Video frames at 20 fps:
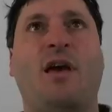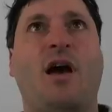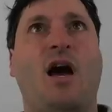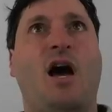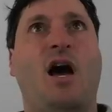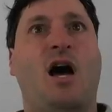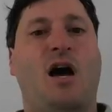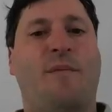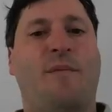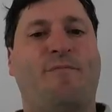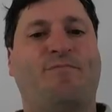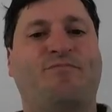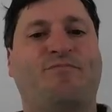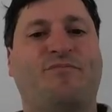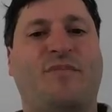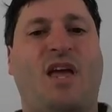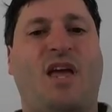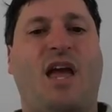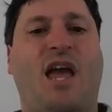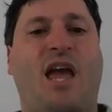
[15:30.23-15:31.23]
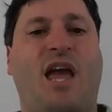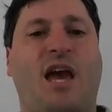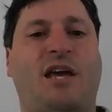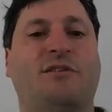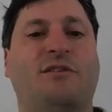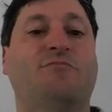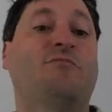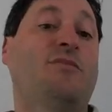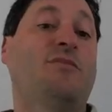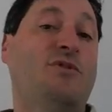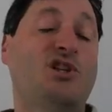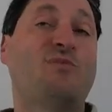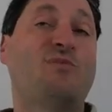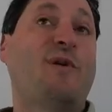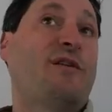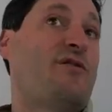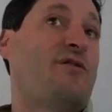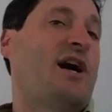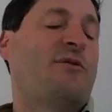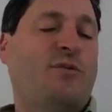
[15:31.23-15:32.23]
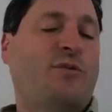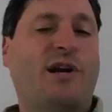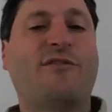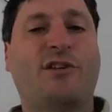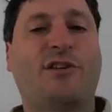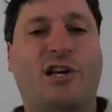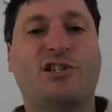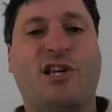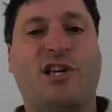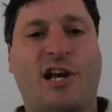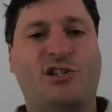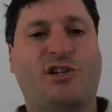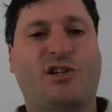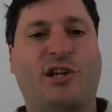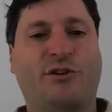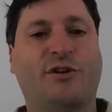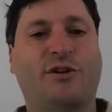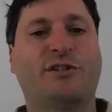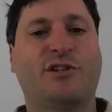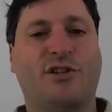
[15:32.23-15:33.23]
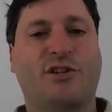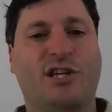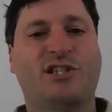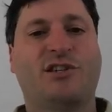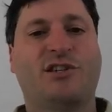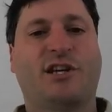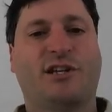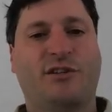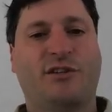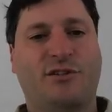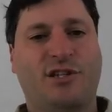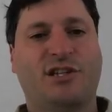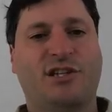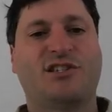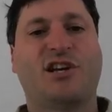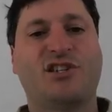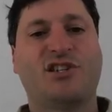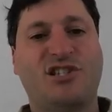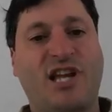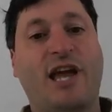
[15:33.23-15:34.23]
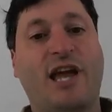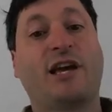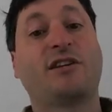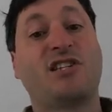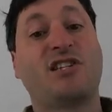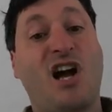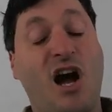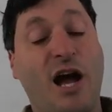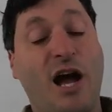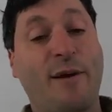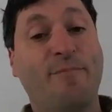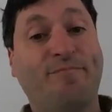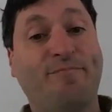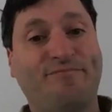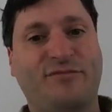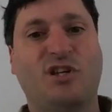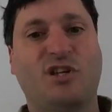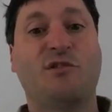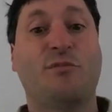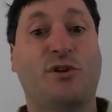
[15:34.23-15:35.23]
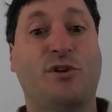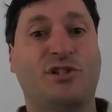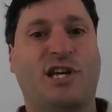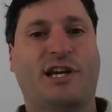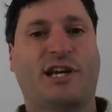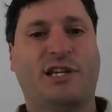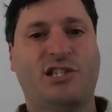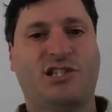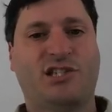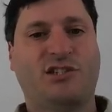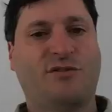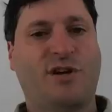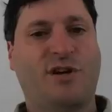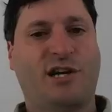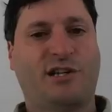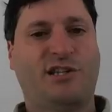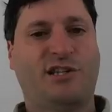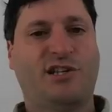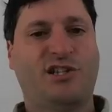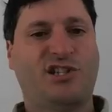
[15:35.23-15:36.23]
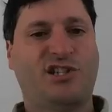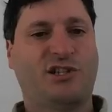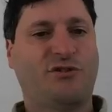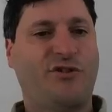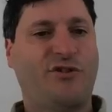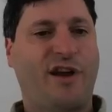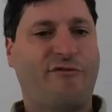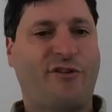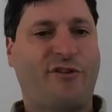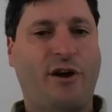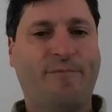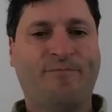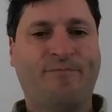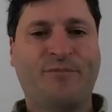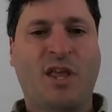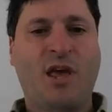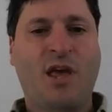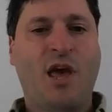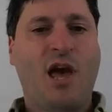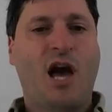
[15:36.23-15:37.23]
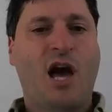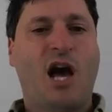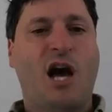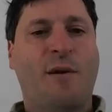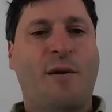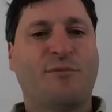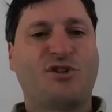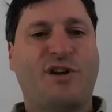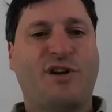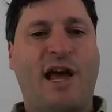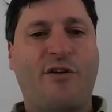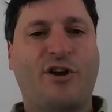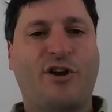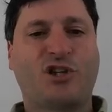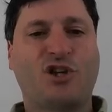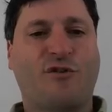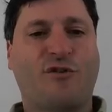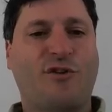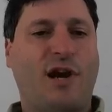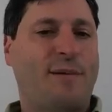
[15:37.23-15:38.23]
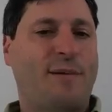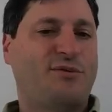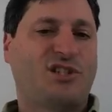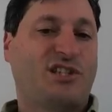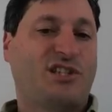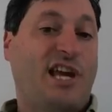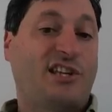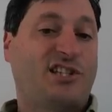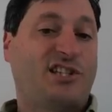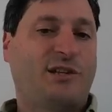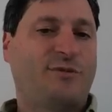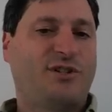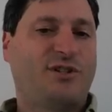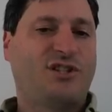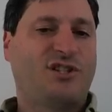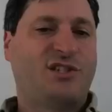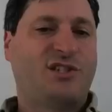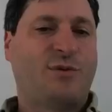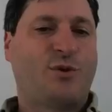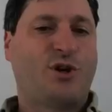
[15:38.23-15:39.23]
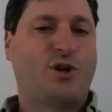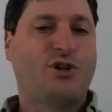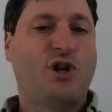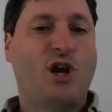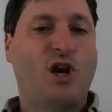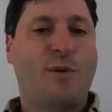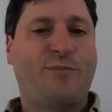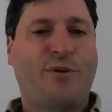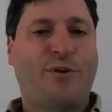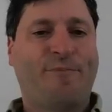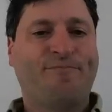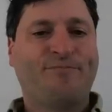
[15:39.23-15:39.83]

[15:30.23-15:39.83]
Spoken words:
And the speed of light and whatever does actually enter into this. Like it does take time in milliseconds to get a signal that far. So now that it's over, I'm just guessing this is somewhere in Europe.